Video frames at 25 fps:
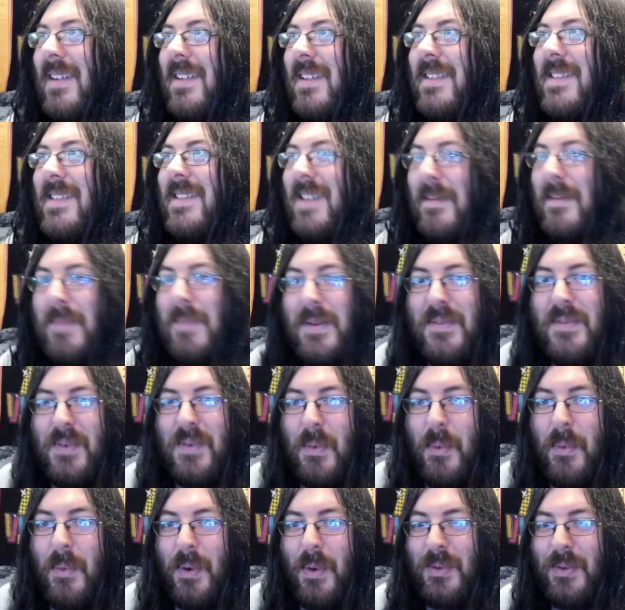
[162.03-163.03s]
something for
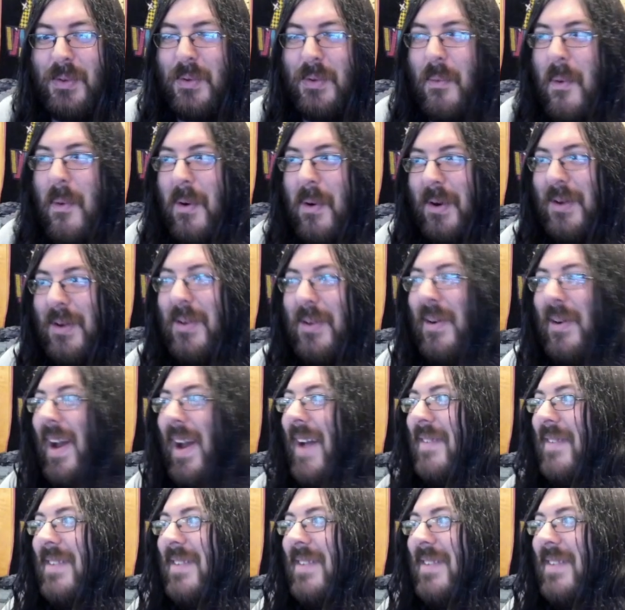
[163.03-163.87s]
World of Warcraft.